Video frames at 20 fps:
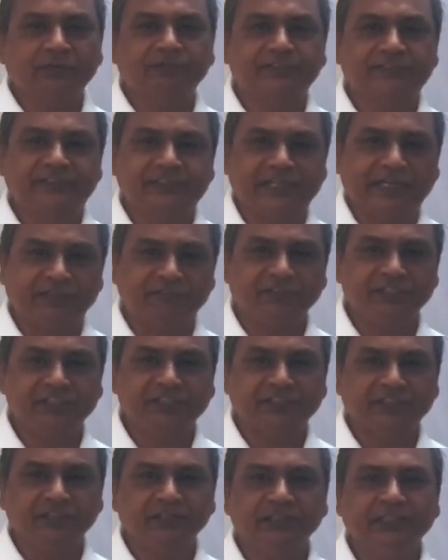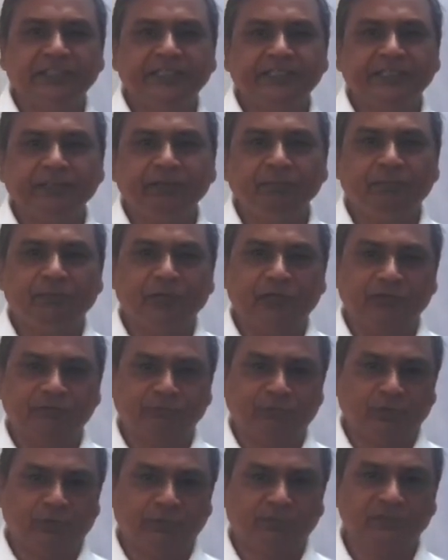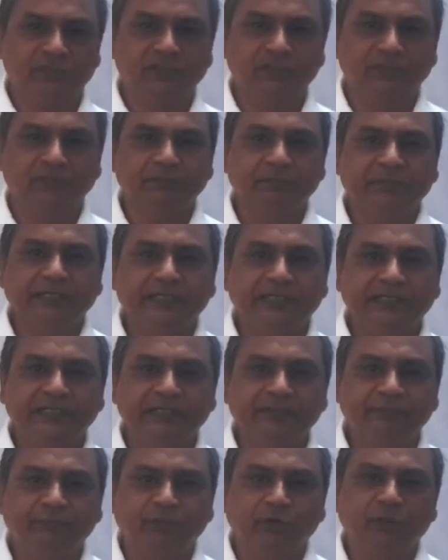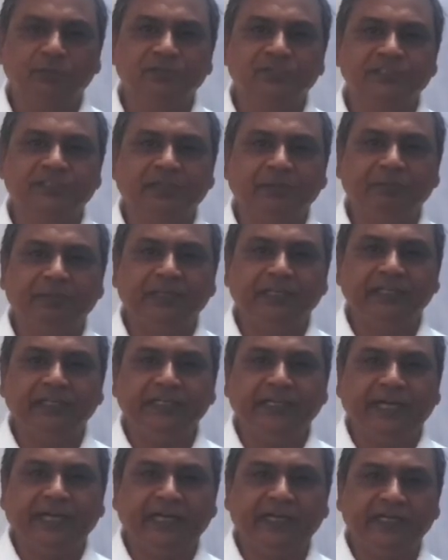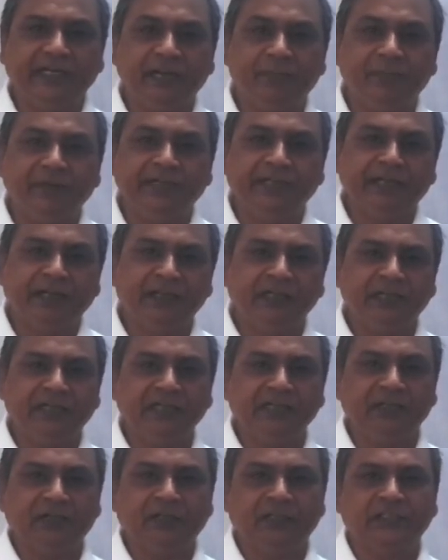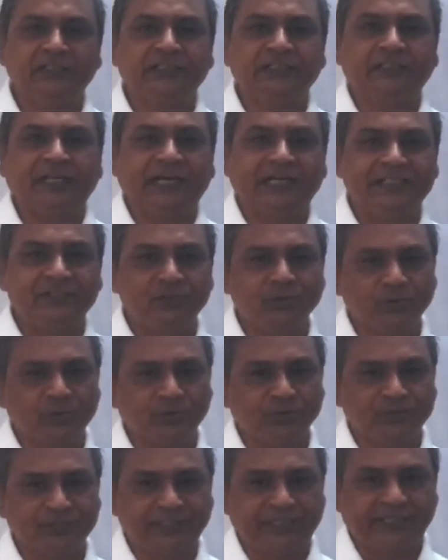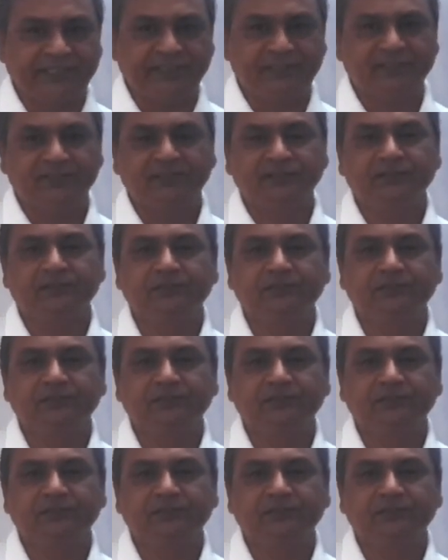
of starvation, little plaque forms, but it forms rapidly and abundantly on a high sucrose diet.